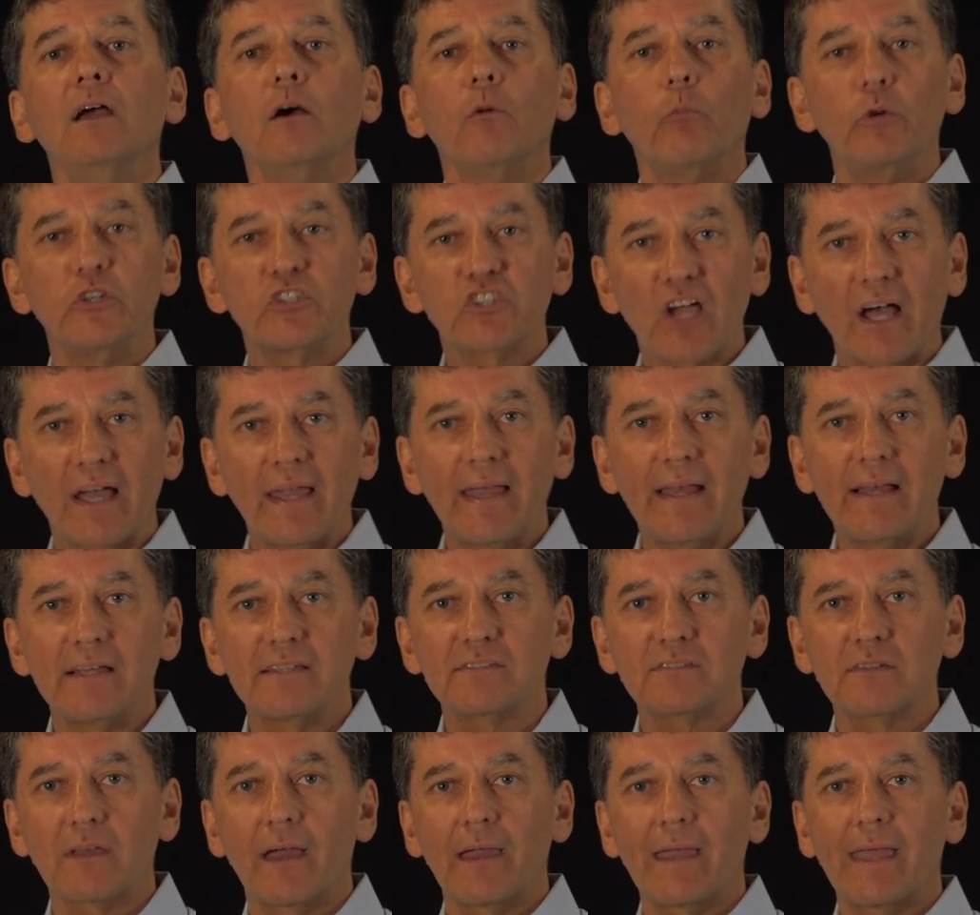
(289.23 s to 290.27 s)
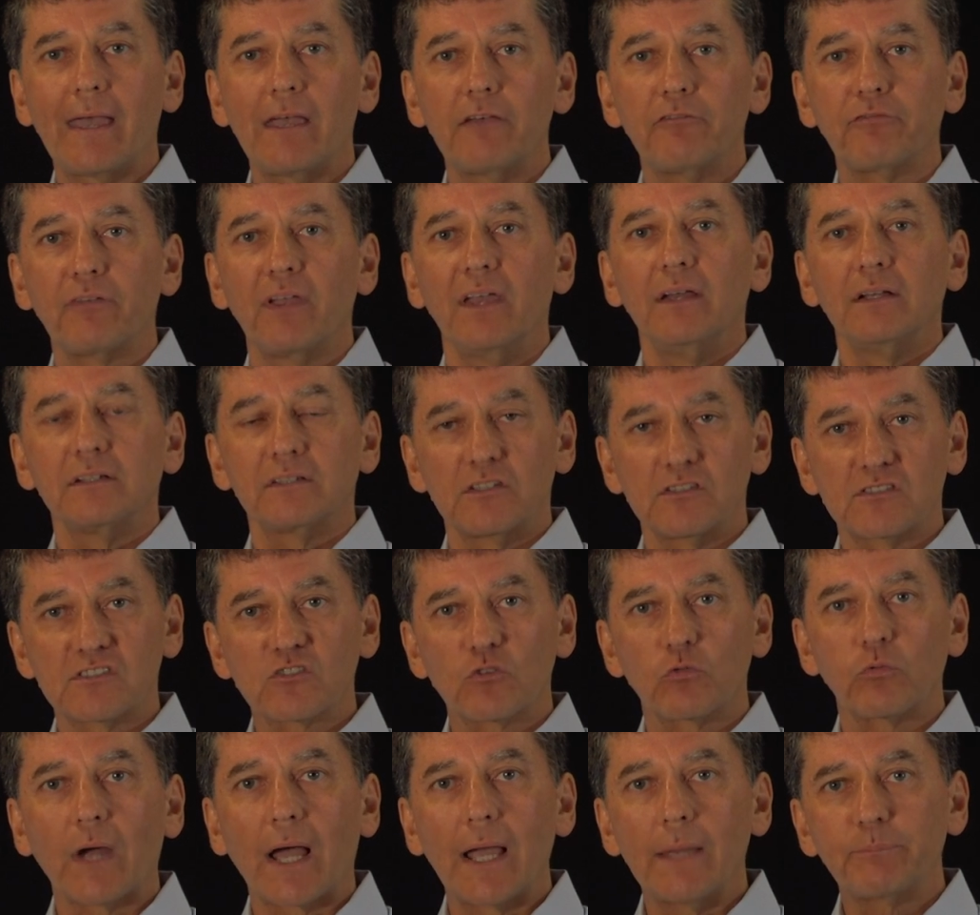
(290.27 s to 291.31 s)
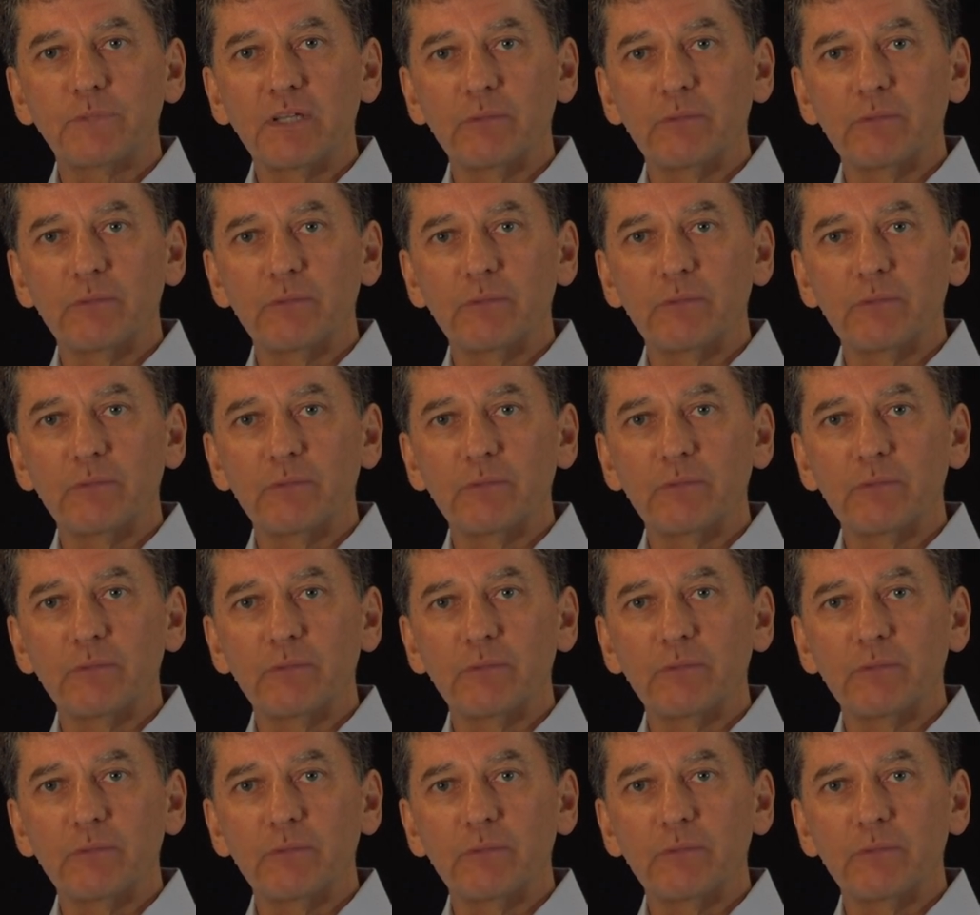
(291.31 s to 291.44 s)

which I have described